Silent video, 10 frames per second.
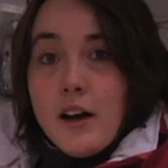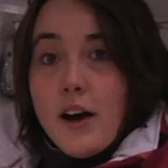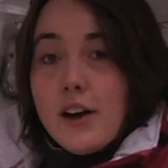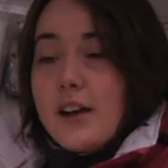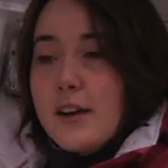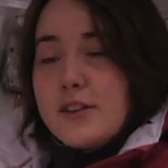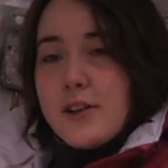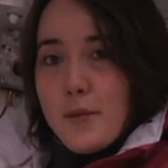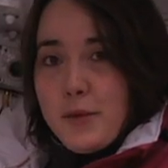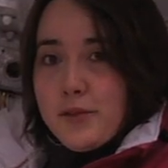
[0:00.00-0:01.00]
I don't have a
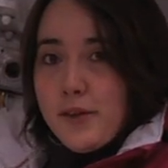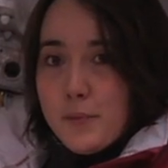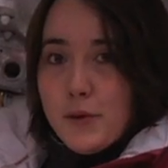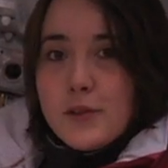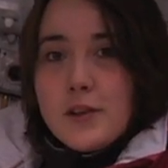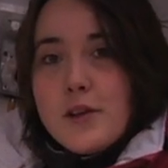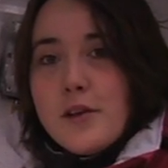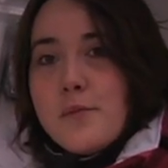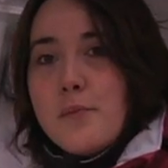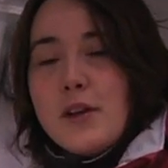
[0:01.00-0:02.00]
chart plotter on board,
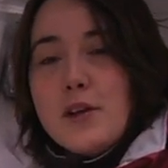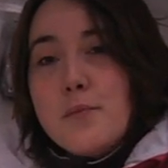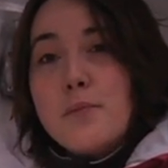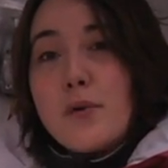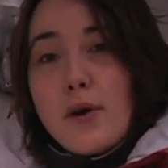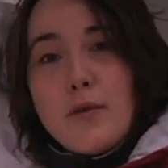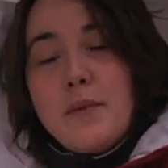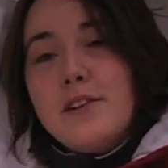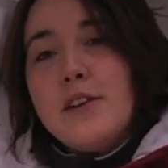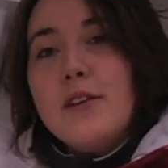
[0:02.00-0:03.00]
but you
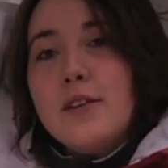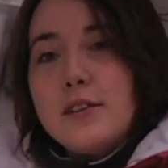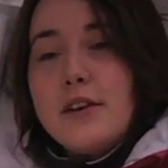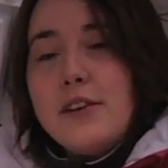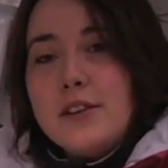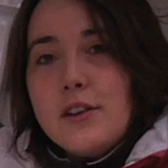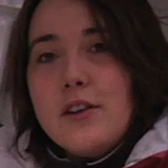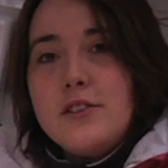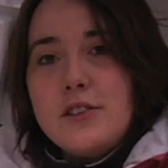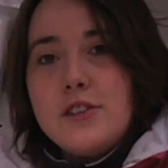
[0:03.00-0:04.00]
probably do, so if you do,